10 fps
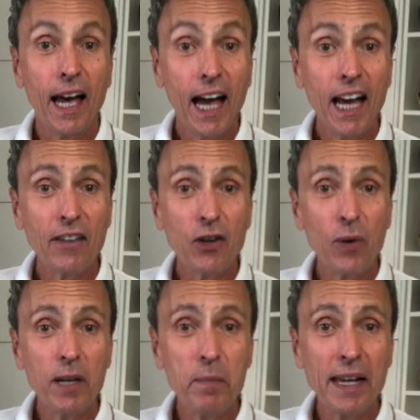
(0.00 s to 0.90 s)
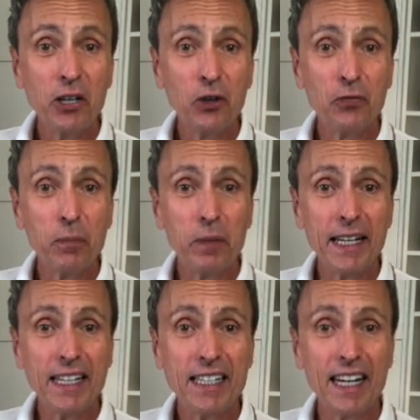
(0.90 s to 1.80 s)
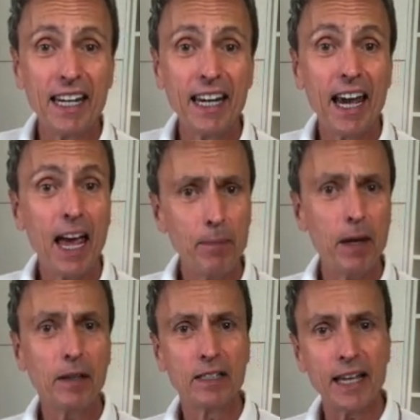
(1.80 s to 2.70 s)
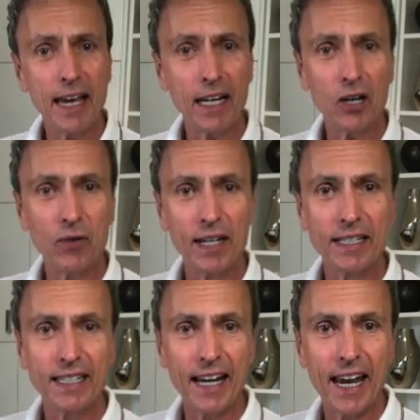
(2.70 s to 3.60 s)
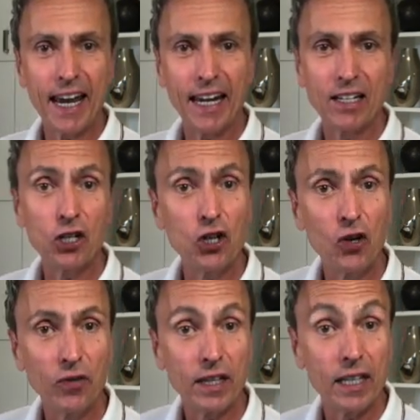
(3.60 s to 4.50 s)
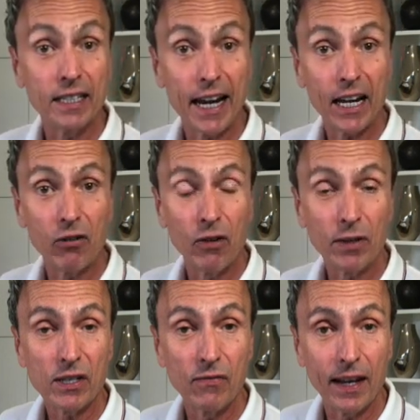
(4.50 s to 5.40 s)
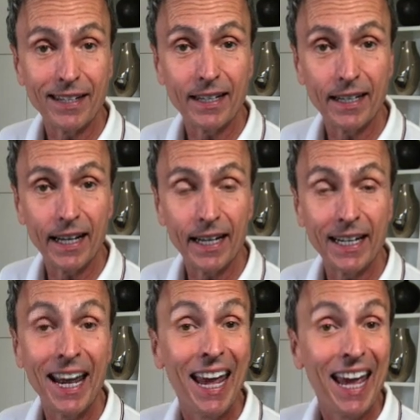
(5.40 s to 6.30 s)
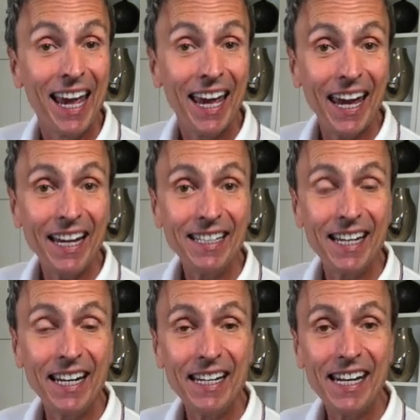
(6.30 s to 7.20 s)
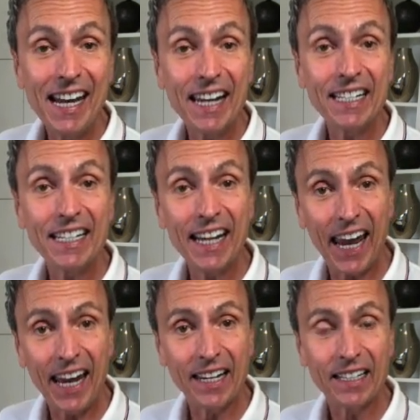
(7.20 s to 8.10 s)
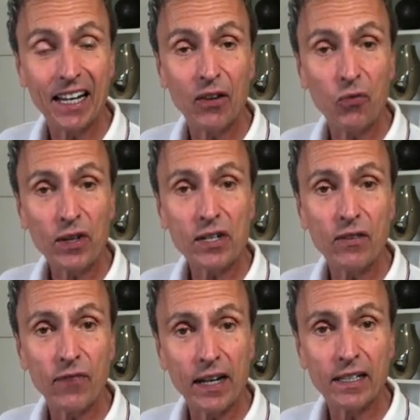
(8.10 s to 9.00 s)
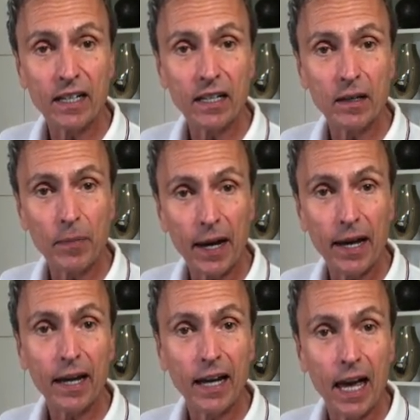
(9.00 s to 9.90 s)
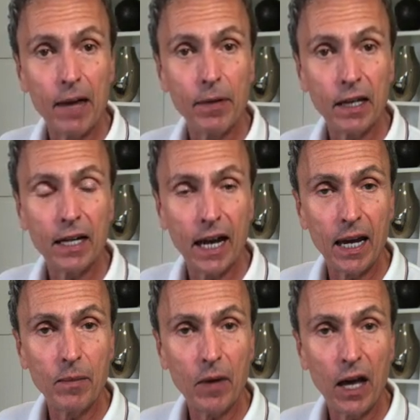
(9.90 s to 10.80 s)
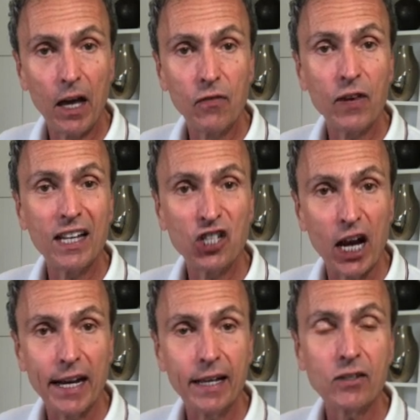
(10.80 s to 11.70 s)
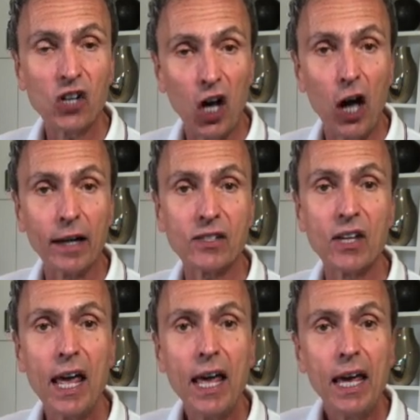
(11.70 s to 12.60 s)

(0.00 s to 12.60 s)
Hi everyone, Michael from Blink Tea. Happy Daiquiri Day. Did you know that the daiquiri was invented in 1898? It was invented by a guy by the name of Jennings Cox.